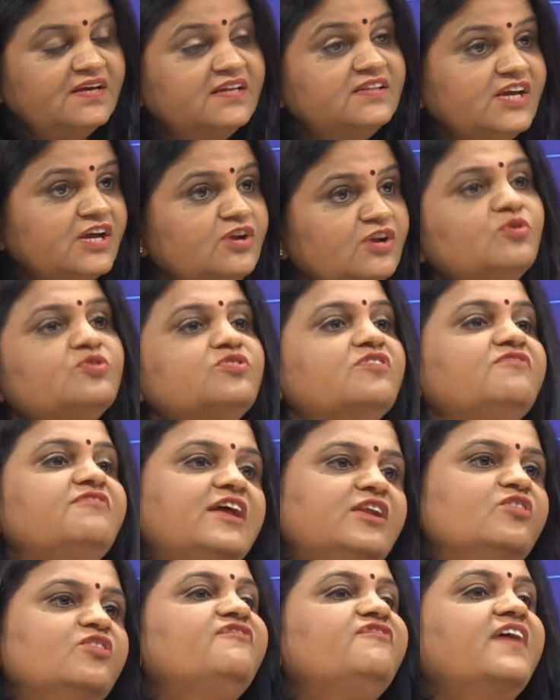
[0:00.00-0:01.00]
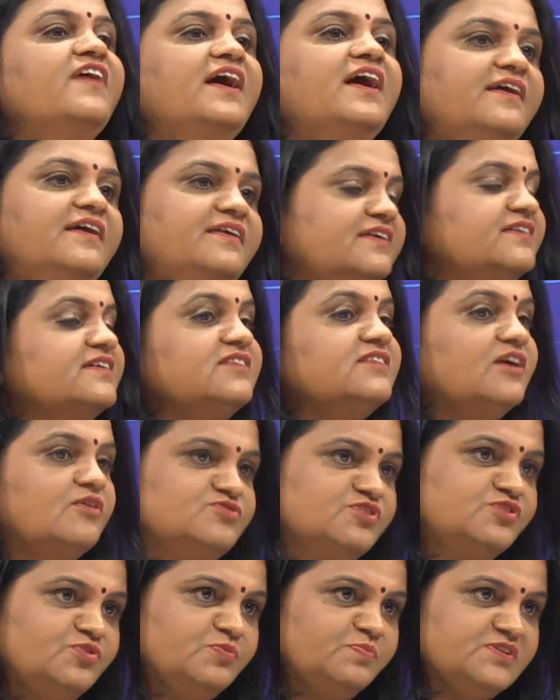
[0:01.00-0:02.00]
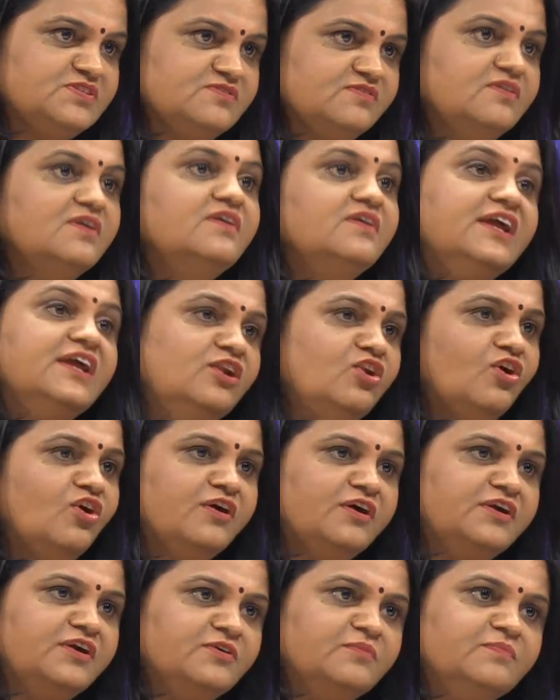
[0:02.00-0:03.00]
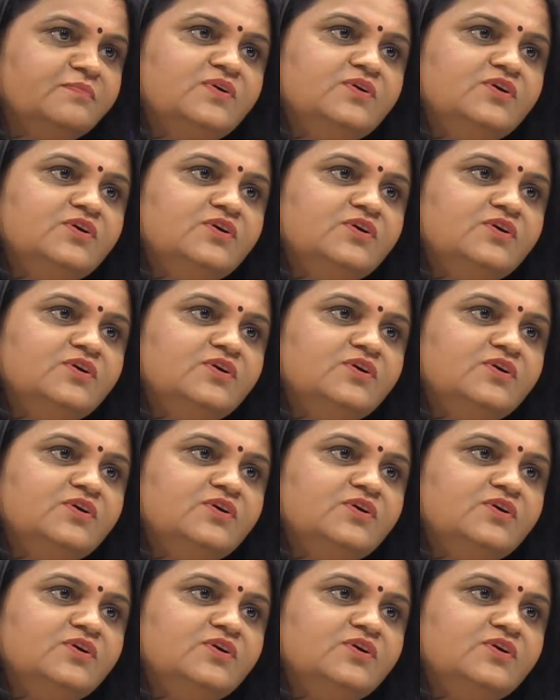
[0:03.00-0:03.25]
They know the value of 500 and 1000 rupees in longer term.